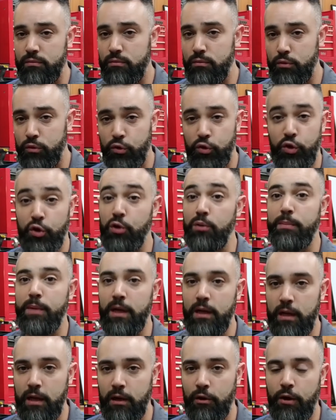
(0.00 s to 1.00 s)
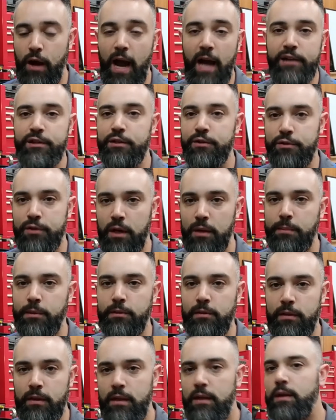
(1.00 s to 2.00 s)
human interaction
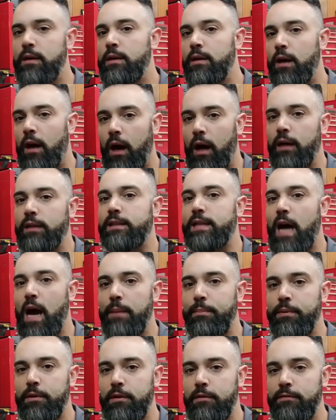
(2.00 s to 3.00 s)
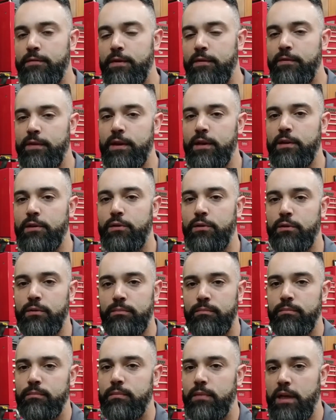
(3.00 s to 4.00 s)
trouble on top of the vehicle
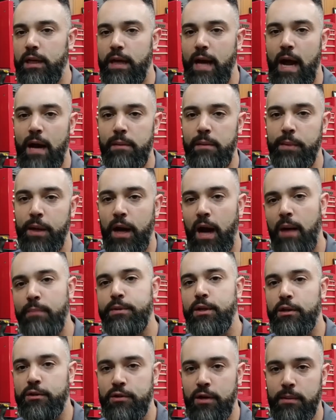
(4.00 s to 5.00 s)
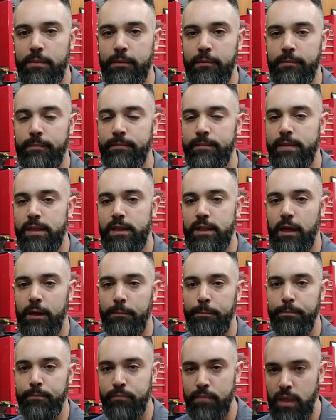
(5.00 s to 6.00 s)
inanimate object trouble. So
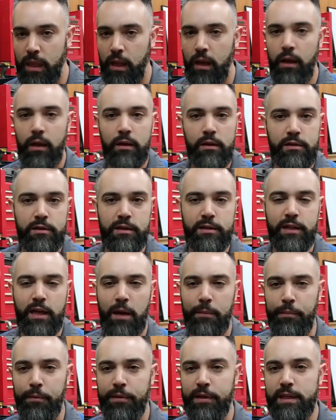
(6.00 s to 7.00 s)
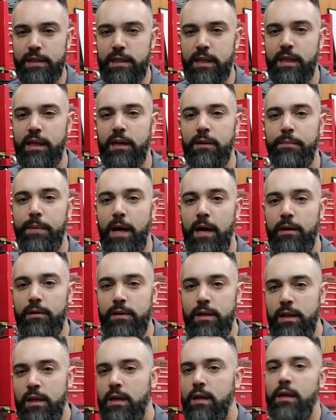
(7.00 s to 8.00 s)
just a couple things to think about.
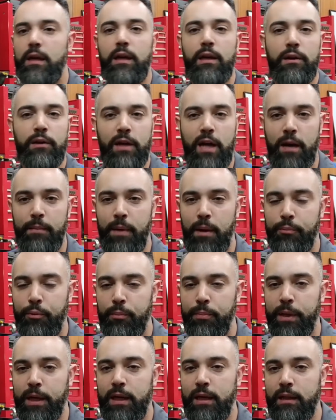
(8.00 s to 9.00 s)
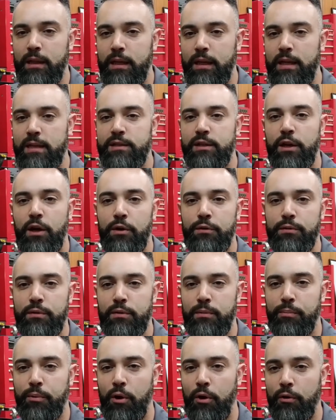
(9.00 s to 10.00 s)
It'll come up repeatedly as you go through the
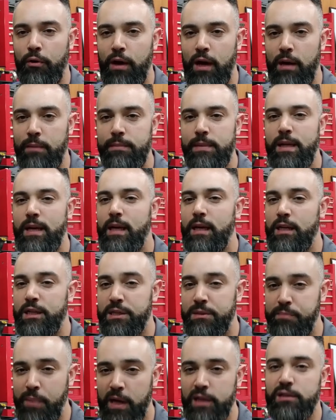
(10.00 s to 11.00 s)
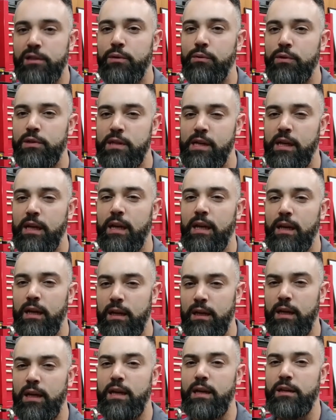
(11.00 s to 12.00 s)
program, and especially once you get
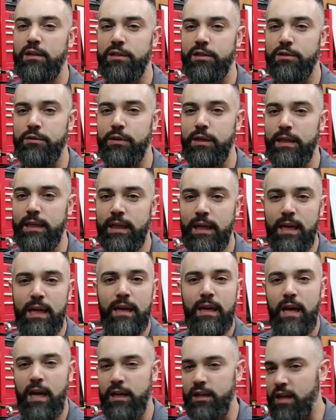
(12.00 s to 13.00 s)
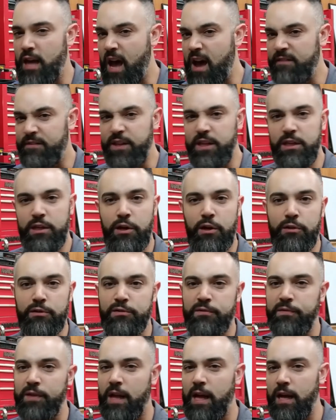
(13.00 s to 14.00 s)
into industry and you have egos
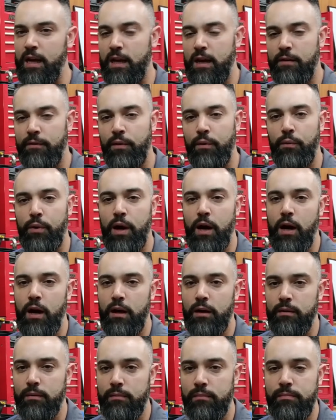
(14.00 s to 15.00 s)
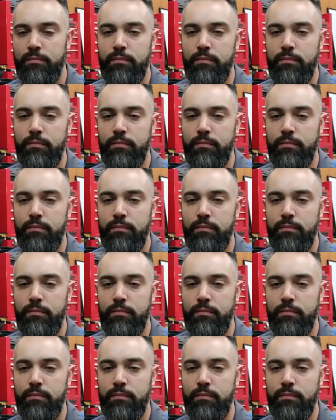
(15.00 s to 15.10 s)
flying everywhere and